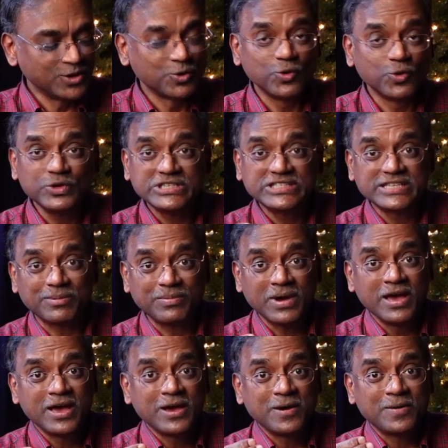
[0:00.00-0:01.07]
Who is the
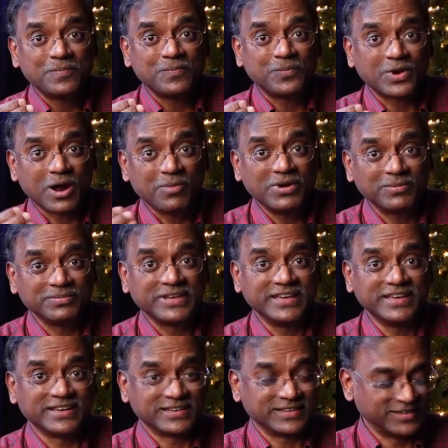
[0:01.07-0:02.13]
problem
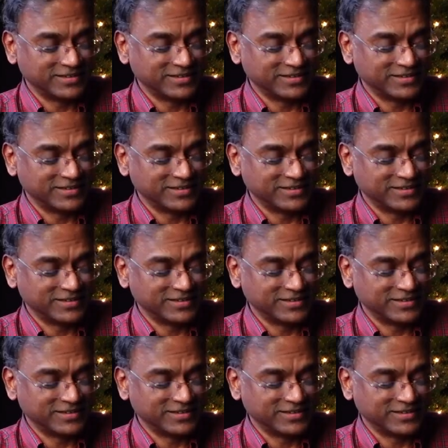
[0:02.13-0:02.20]
here?